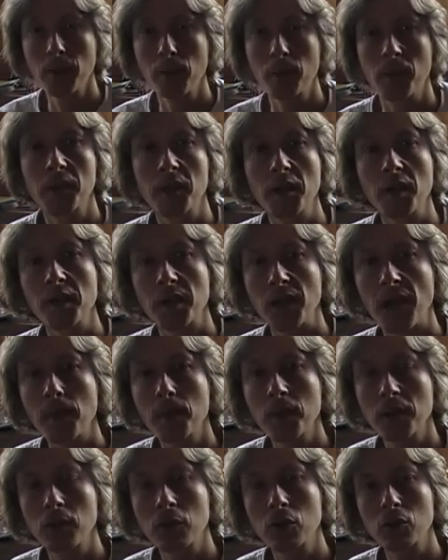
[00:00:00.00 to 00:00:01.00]
but there's
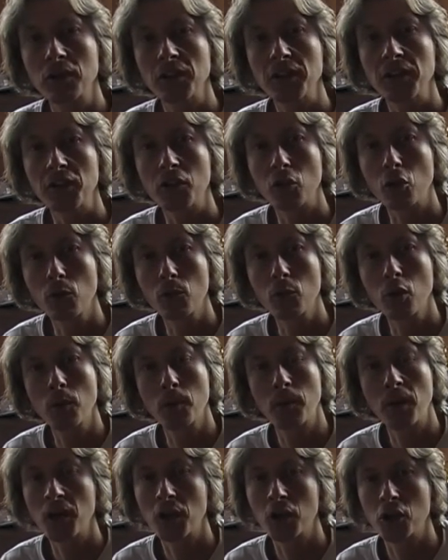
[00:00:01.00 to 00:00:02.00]
absolutely no more
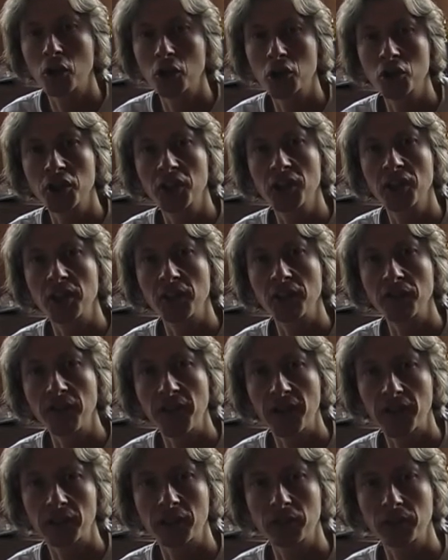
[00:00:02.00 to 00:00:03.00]
biological
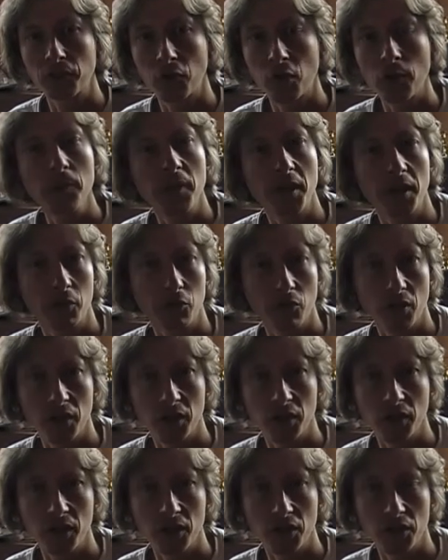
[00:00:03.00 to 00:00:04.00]
effect from that
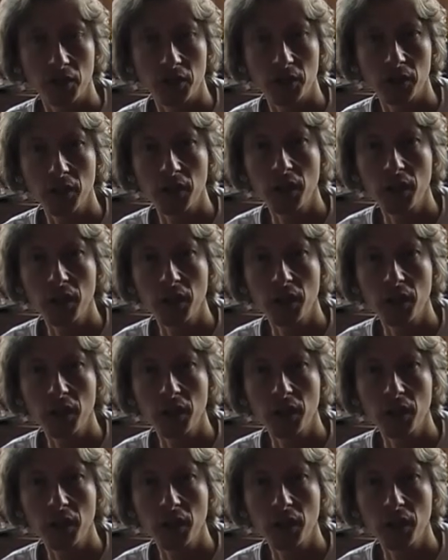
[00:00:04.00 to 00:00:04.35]
radiation.